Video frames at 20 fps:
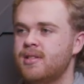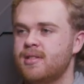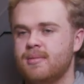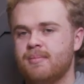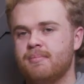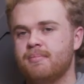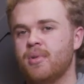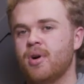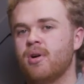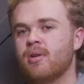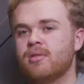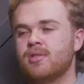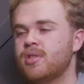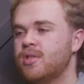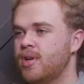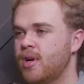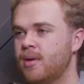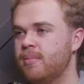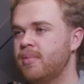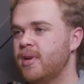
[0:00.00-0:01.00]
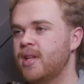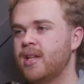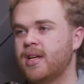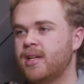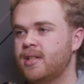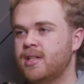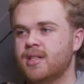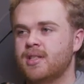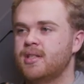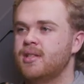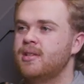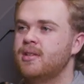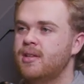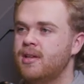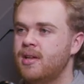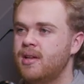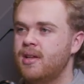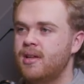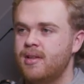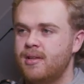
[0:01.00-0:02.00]
Some birds chirping,
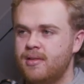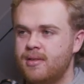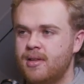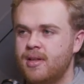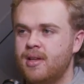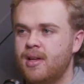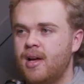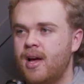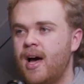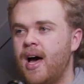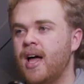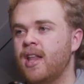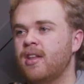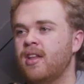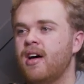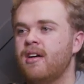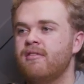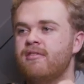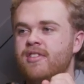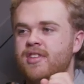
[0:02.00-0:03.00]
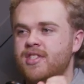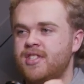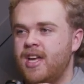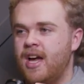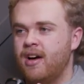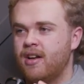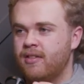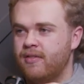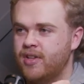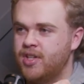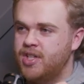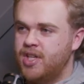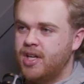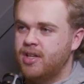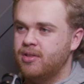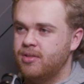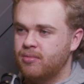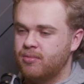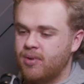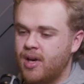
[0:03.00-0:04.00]
I love the sound of a
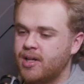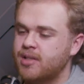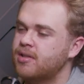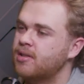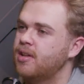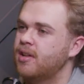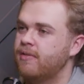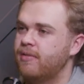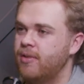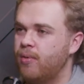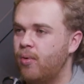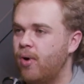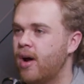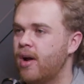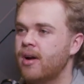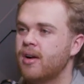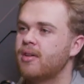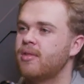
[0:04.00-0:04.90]
gentle rustle of the water